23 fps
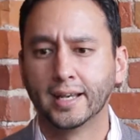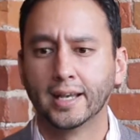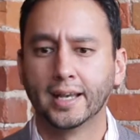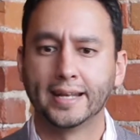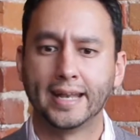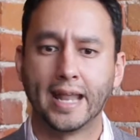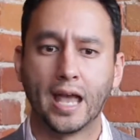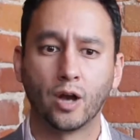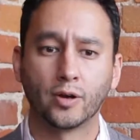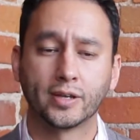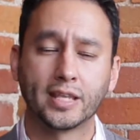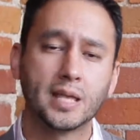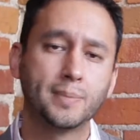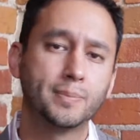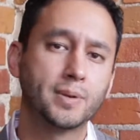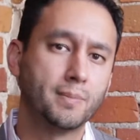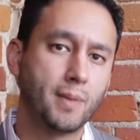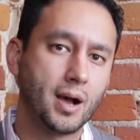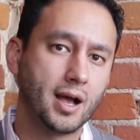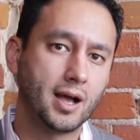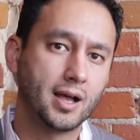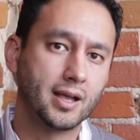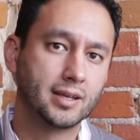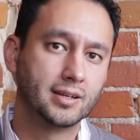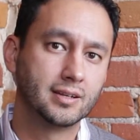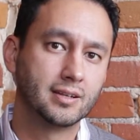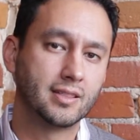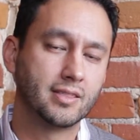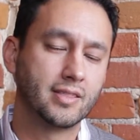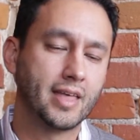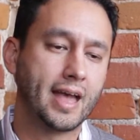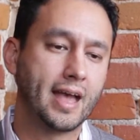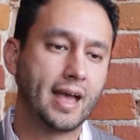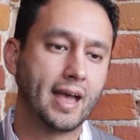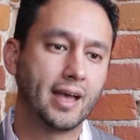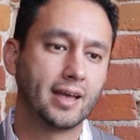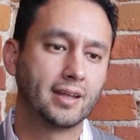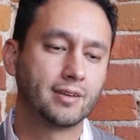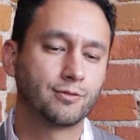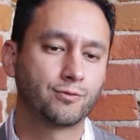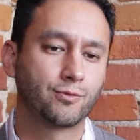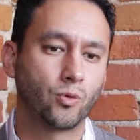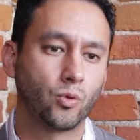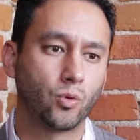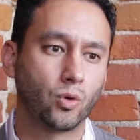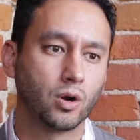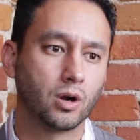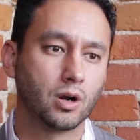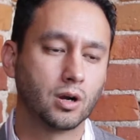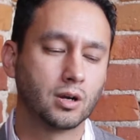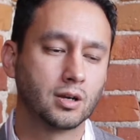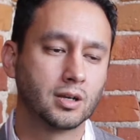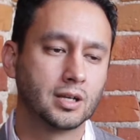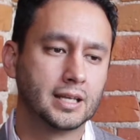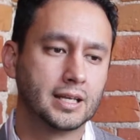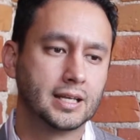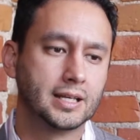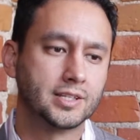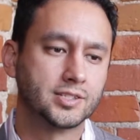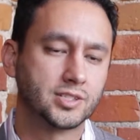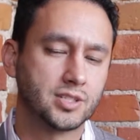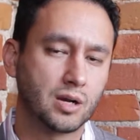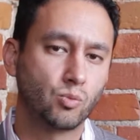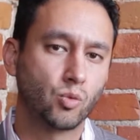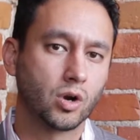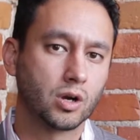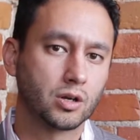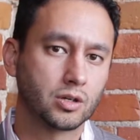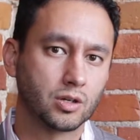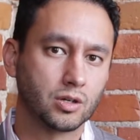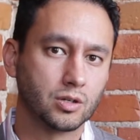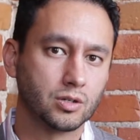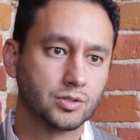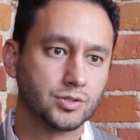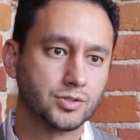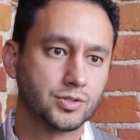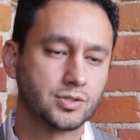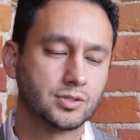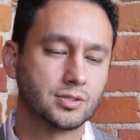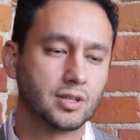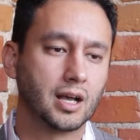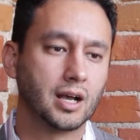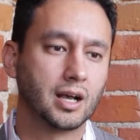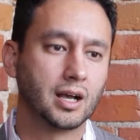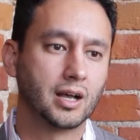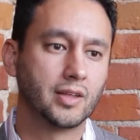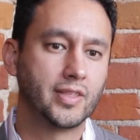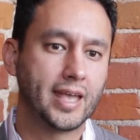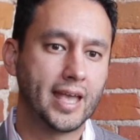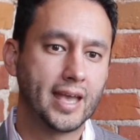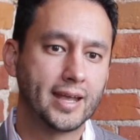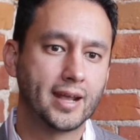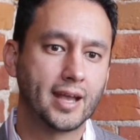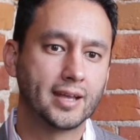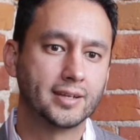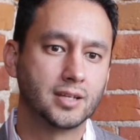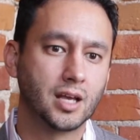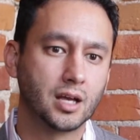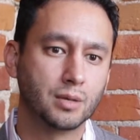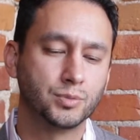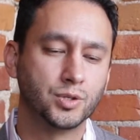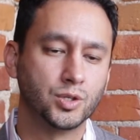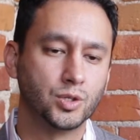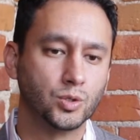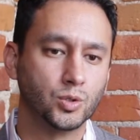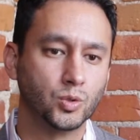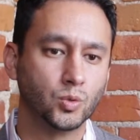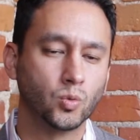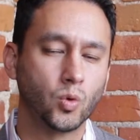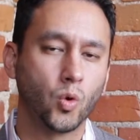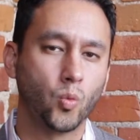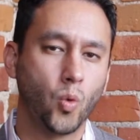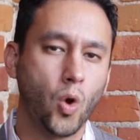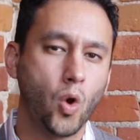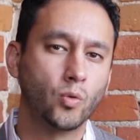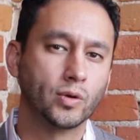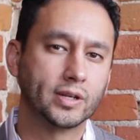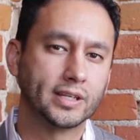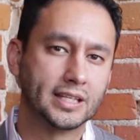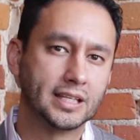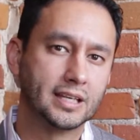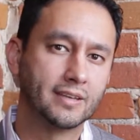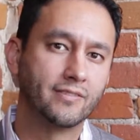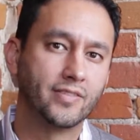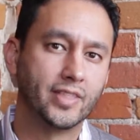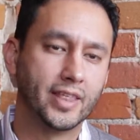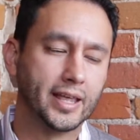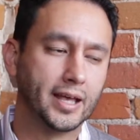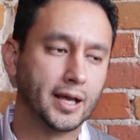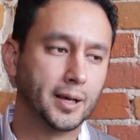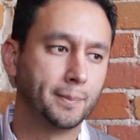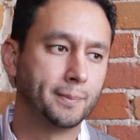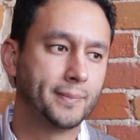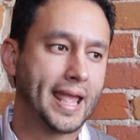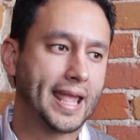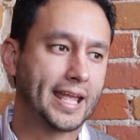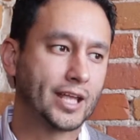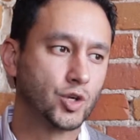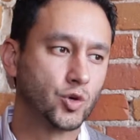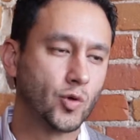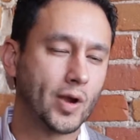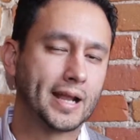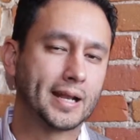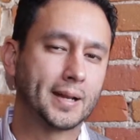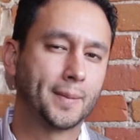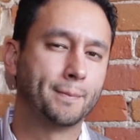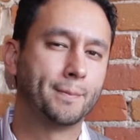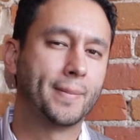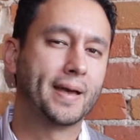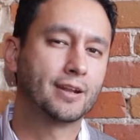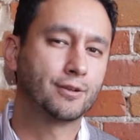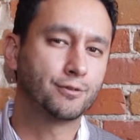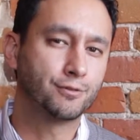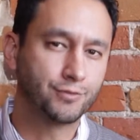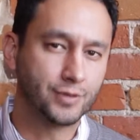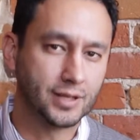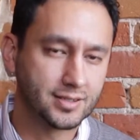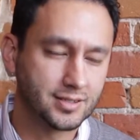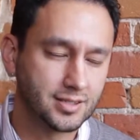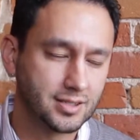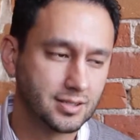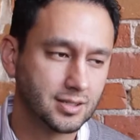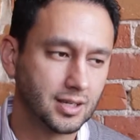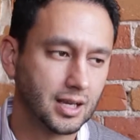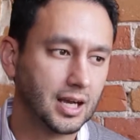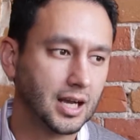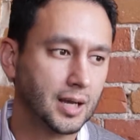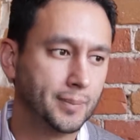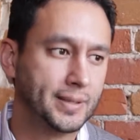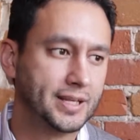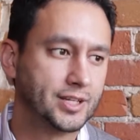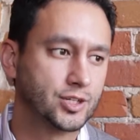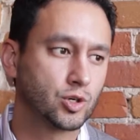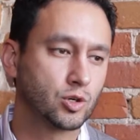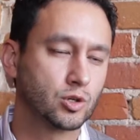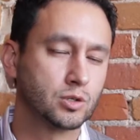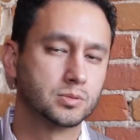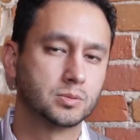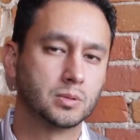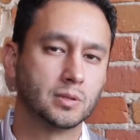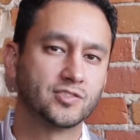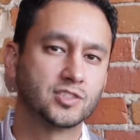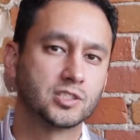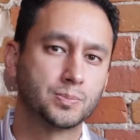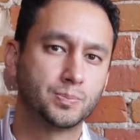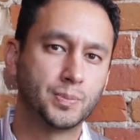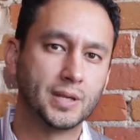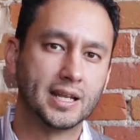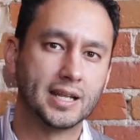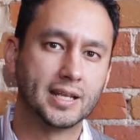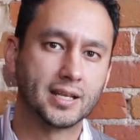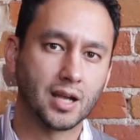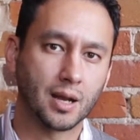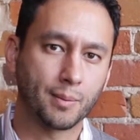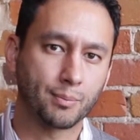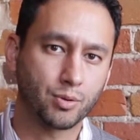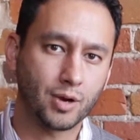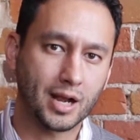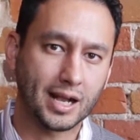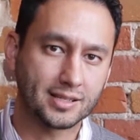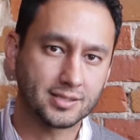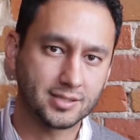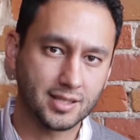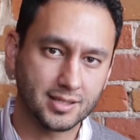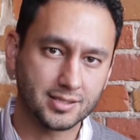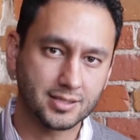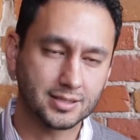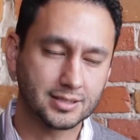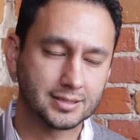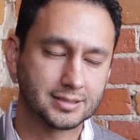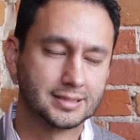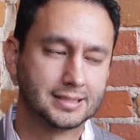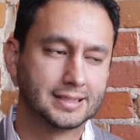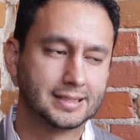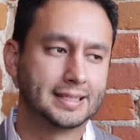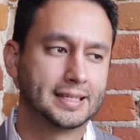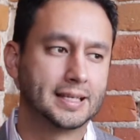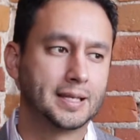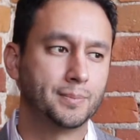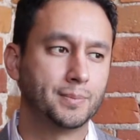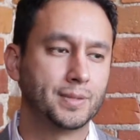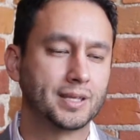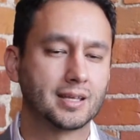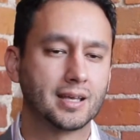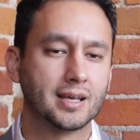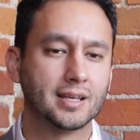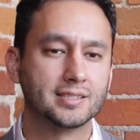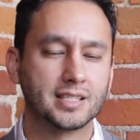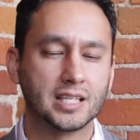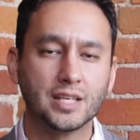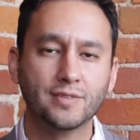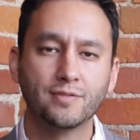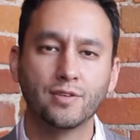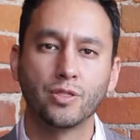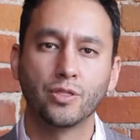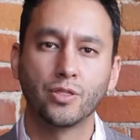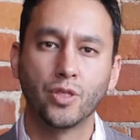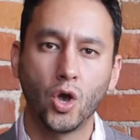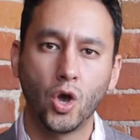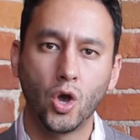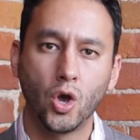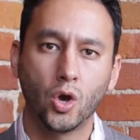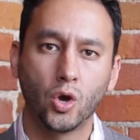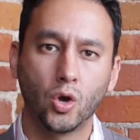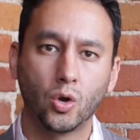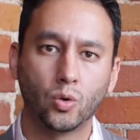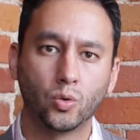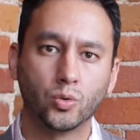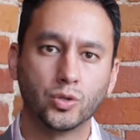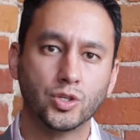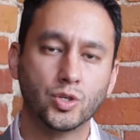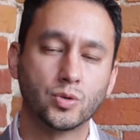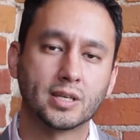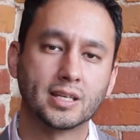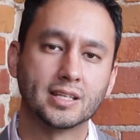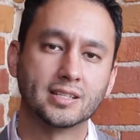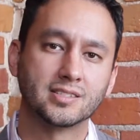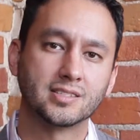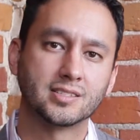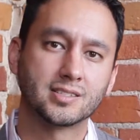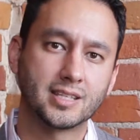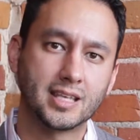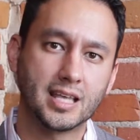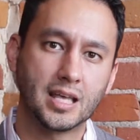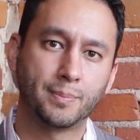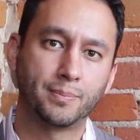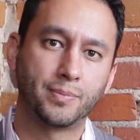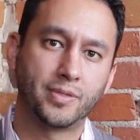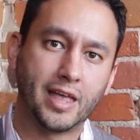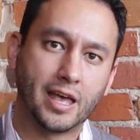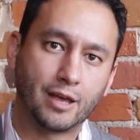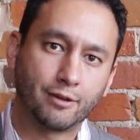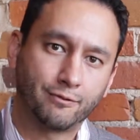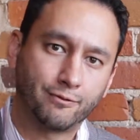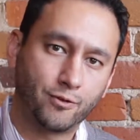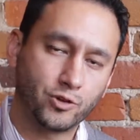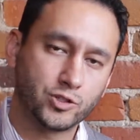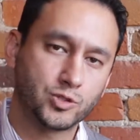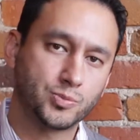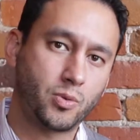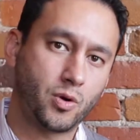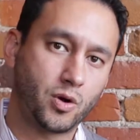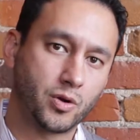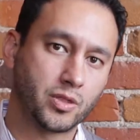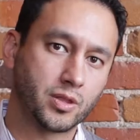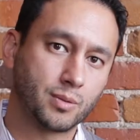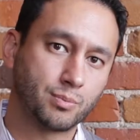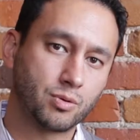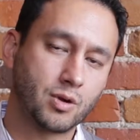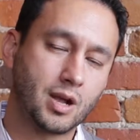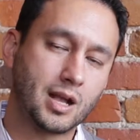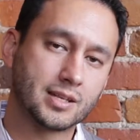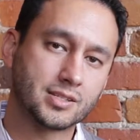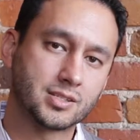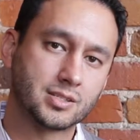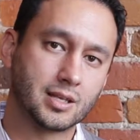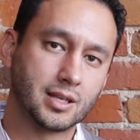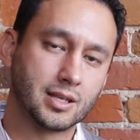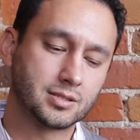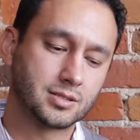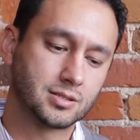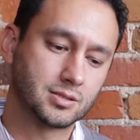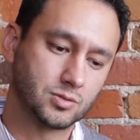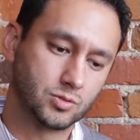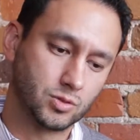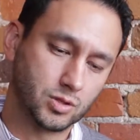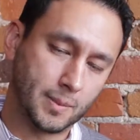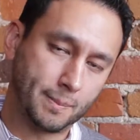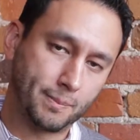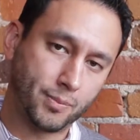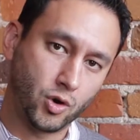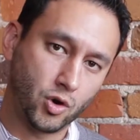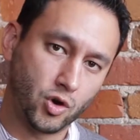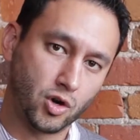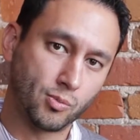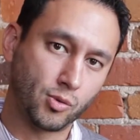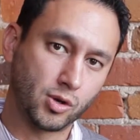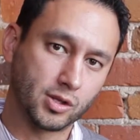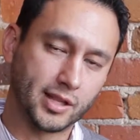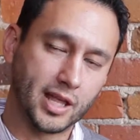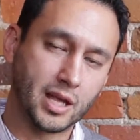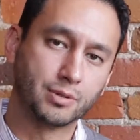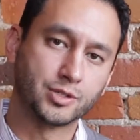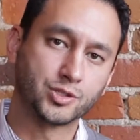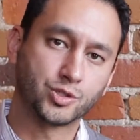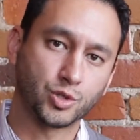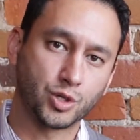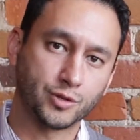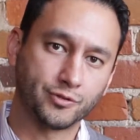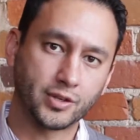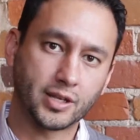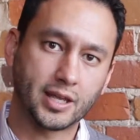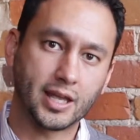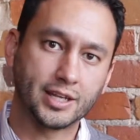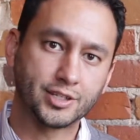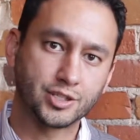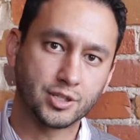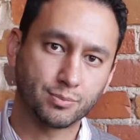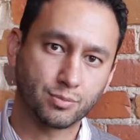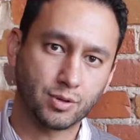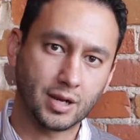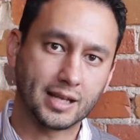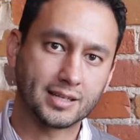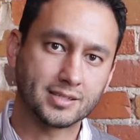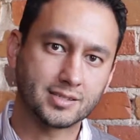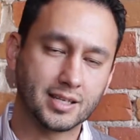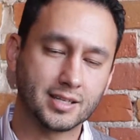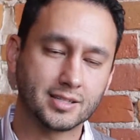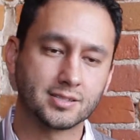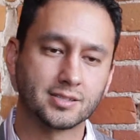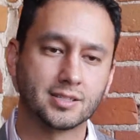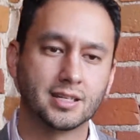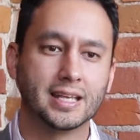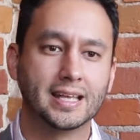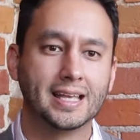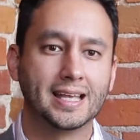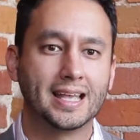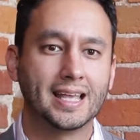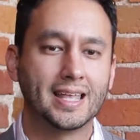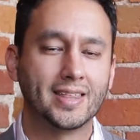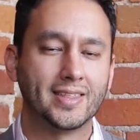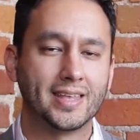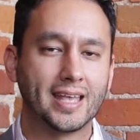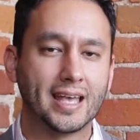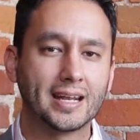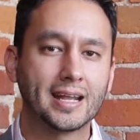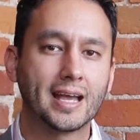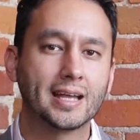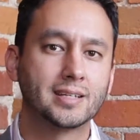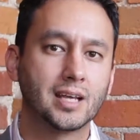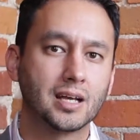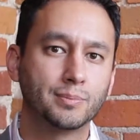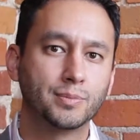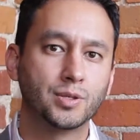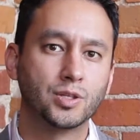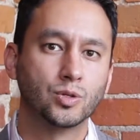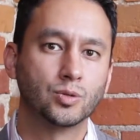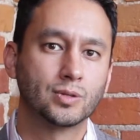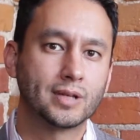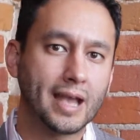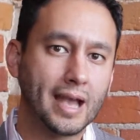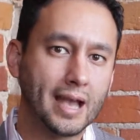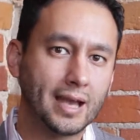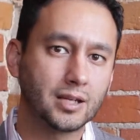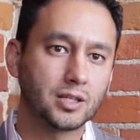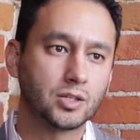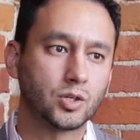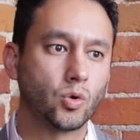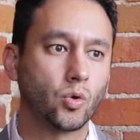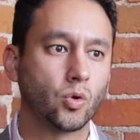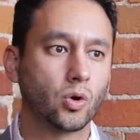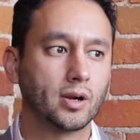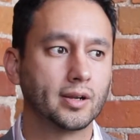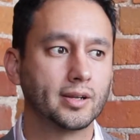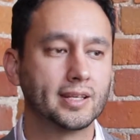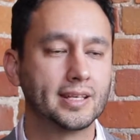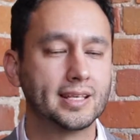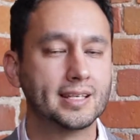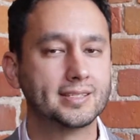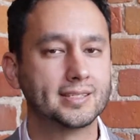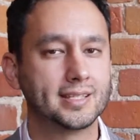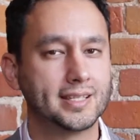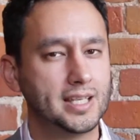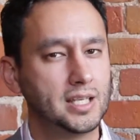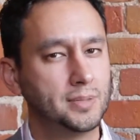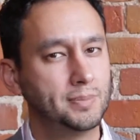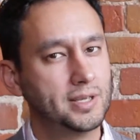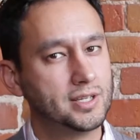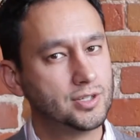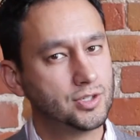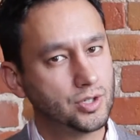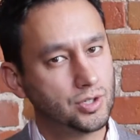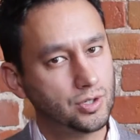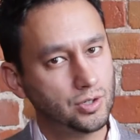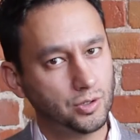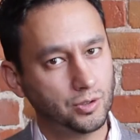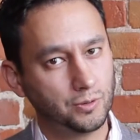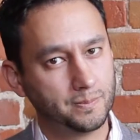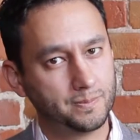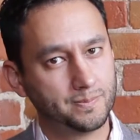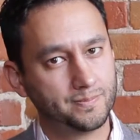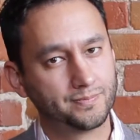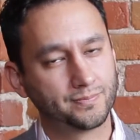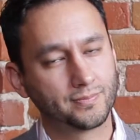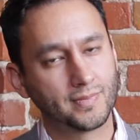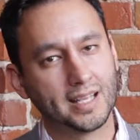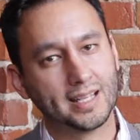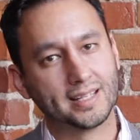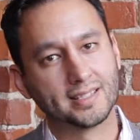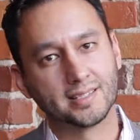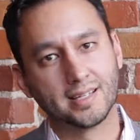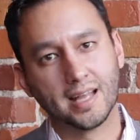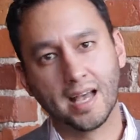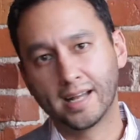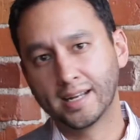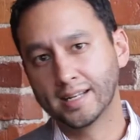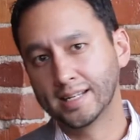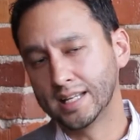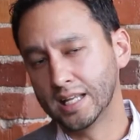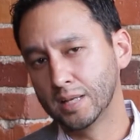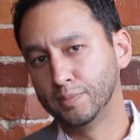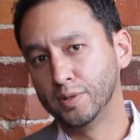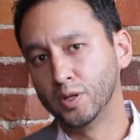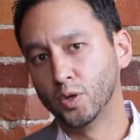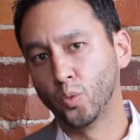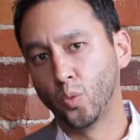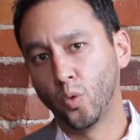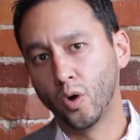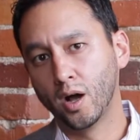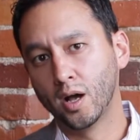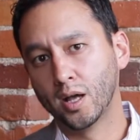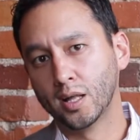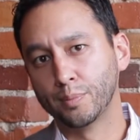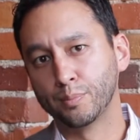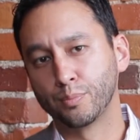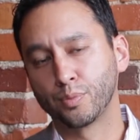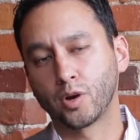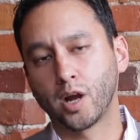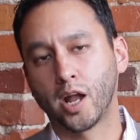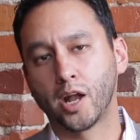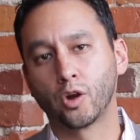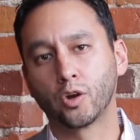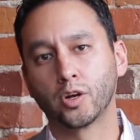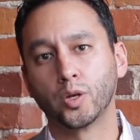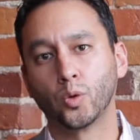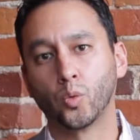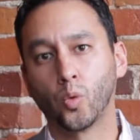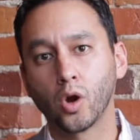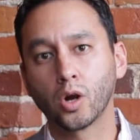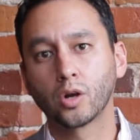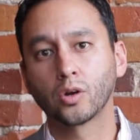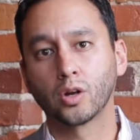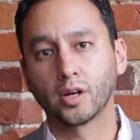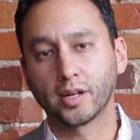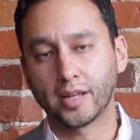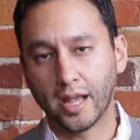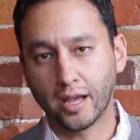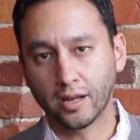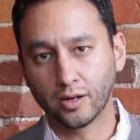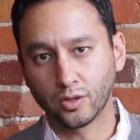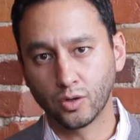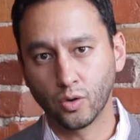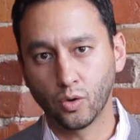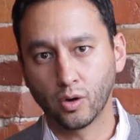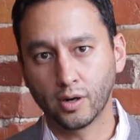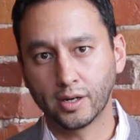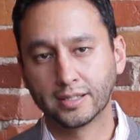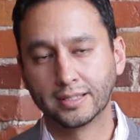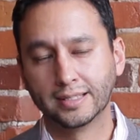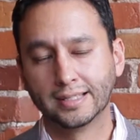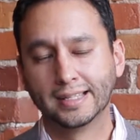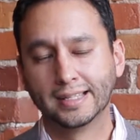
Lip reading: Now, keep in mind that for some workers, the NIW won't give them a great benefit in terms of speeding up processing. Because even though you can skip that first part of the process, the PERM or labor certification process, the NIW category is EB2. It's not an EB1 priority worker category.